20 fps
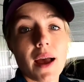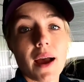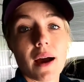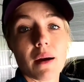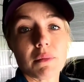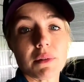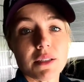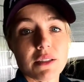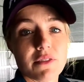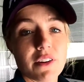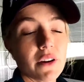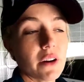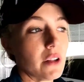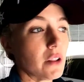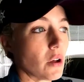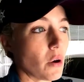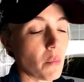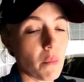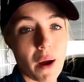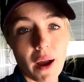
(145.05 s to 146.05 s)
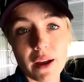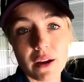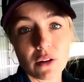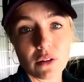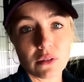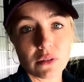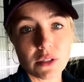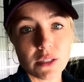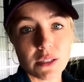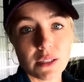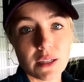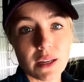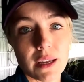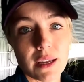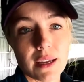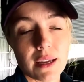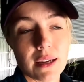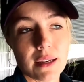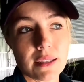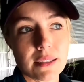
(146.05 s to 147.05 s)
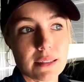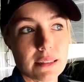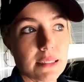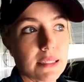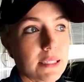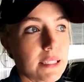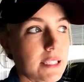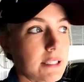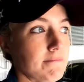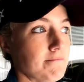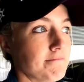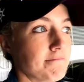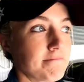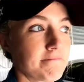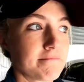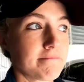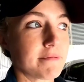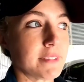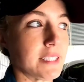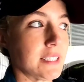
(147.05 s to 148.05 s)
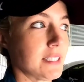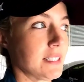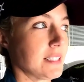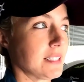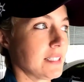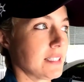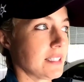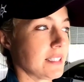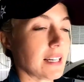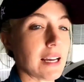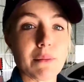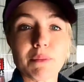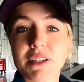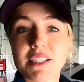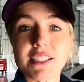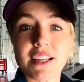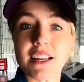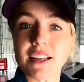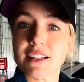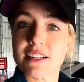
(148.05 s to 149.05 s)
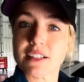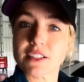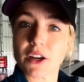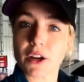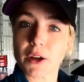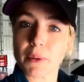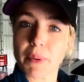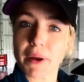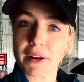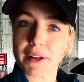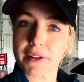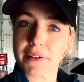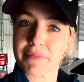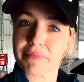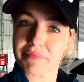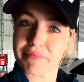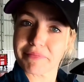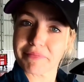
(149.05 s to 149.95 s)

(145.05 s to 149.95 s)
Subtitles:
It's very low miles, and I'm excited to talk about it.